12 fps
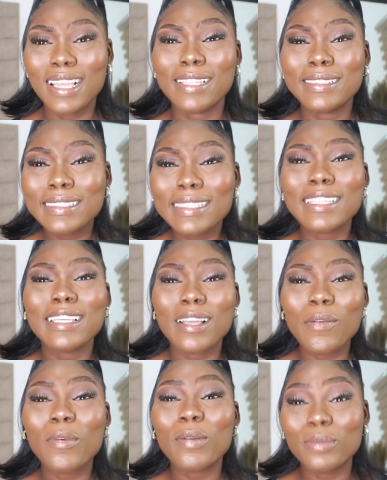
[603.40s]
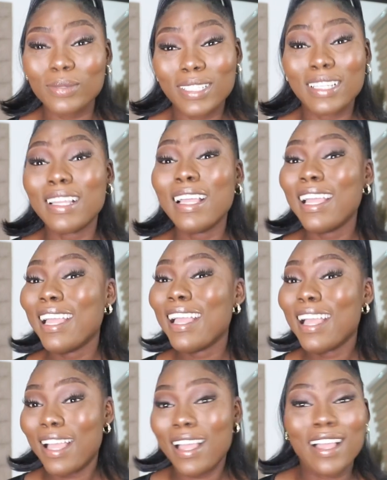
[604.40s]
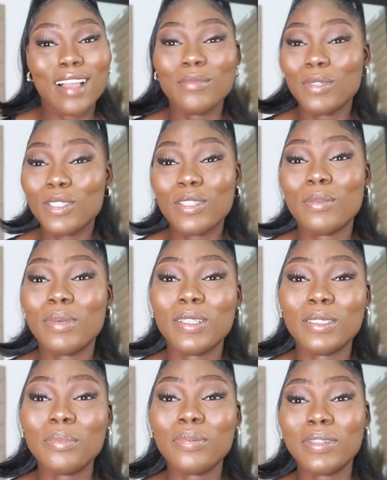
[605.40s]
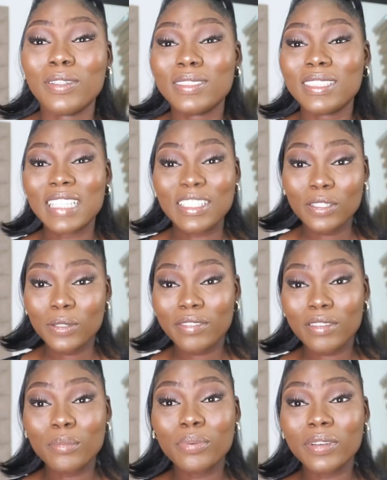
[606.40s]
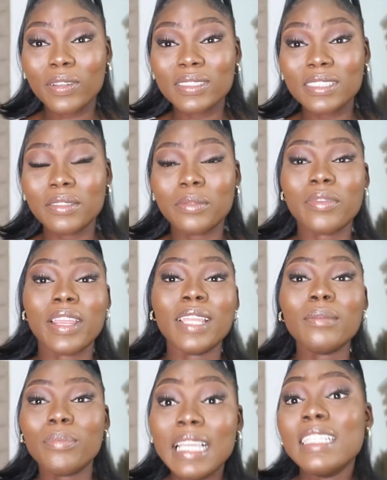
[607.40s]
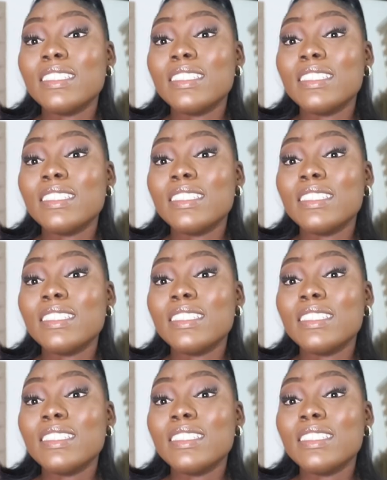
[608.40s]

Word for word: Antigua and Barbuda I'm not sure about the pronunciation. I don't know if I'm pronouncing it right.